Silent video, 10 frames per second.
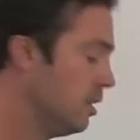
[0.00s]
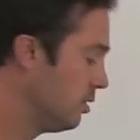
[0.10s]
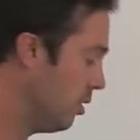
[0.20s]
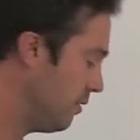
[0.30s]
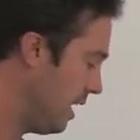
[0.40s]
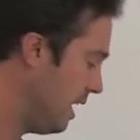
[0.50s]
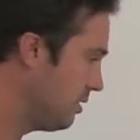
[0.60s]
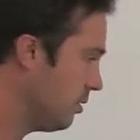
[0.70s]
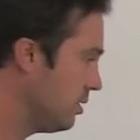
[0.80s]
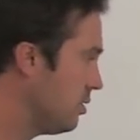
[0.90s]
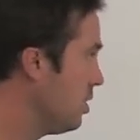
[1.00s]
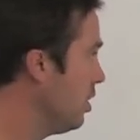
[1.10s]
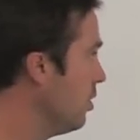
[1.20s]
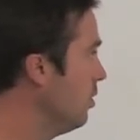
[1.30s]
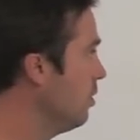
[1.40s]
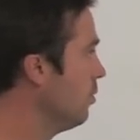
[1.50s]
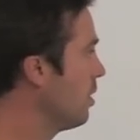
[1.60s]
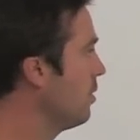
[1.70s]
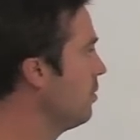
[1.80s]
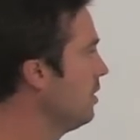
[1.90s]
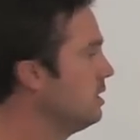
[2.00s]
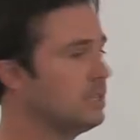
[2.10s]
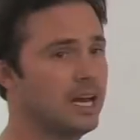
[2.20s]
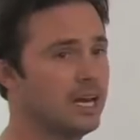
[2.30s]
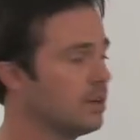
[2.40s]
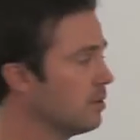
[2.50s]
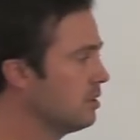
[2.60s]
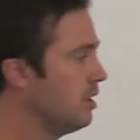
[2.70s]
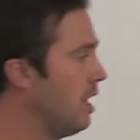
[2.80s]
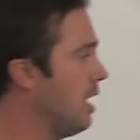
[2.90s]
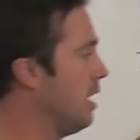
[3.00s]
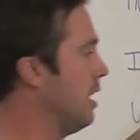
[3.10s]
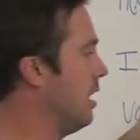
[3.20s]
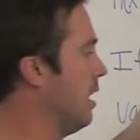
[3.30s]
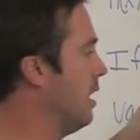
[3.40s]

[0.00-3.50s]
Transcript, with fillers: So if the answer is 2, what are we really saying? We're saying